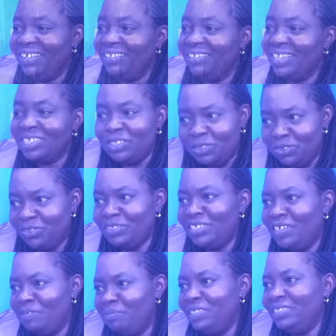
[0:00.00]
that shouldn't
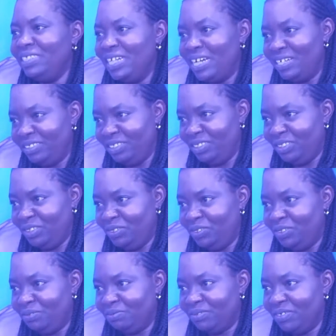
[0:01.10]
have been the attitude,
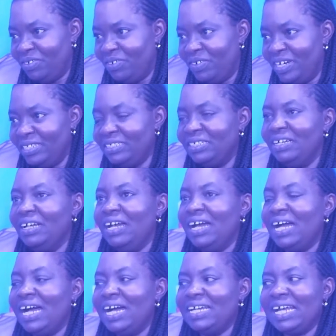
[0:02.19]
okay. all right?
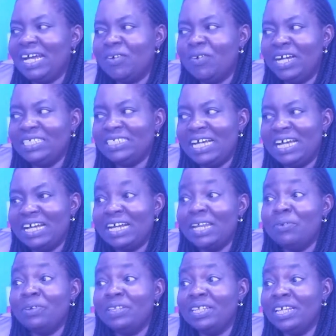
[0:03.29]
And I quite agree
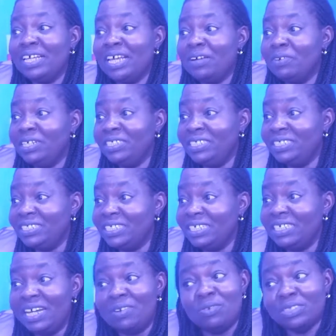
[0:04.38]
with the girl when she
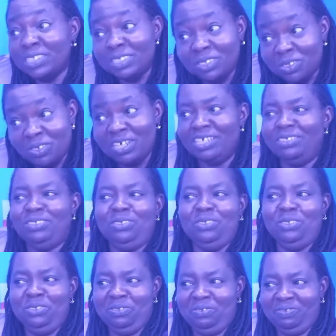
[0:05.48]
said, I wasn't talking to
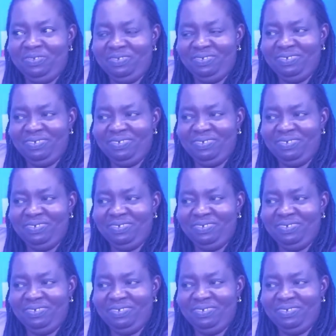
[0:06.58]
you,